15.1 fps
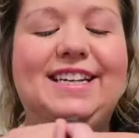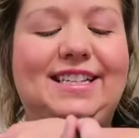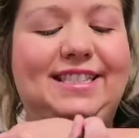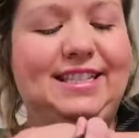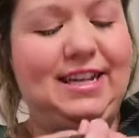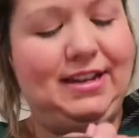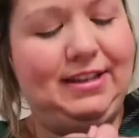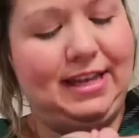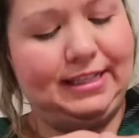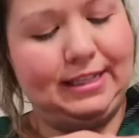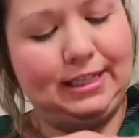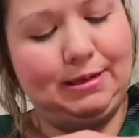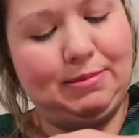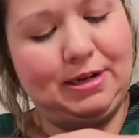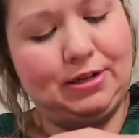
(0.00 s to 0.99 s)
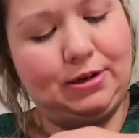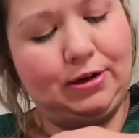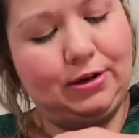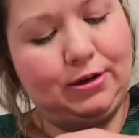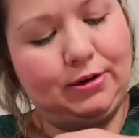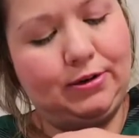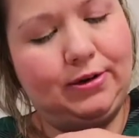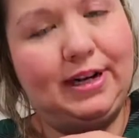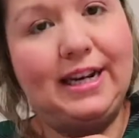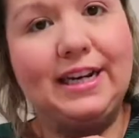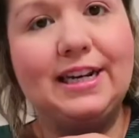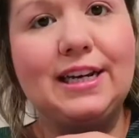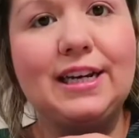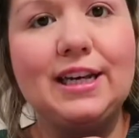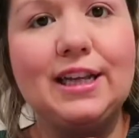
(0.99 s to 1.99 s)
So that's a little bit darker
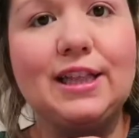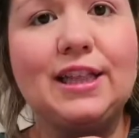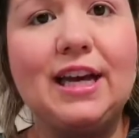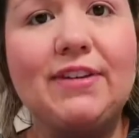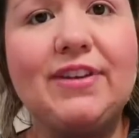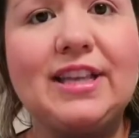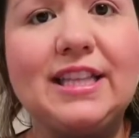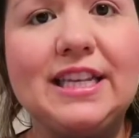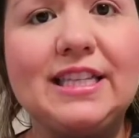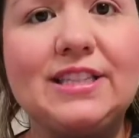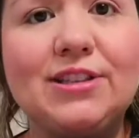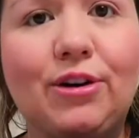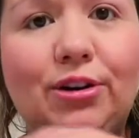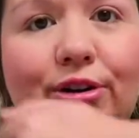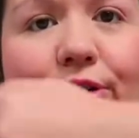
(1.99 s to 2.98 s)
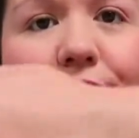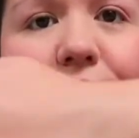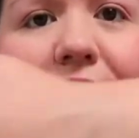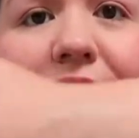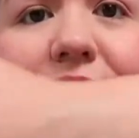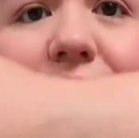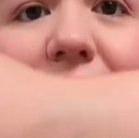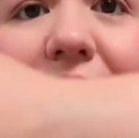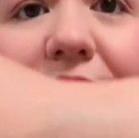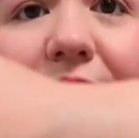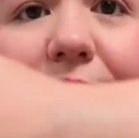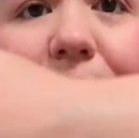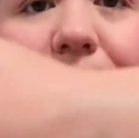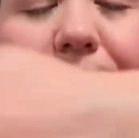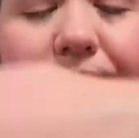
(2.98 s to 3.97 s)
green. Loving these darker greens right here.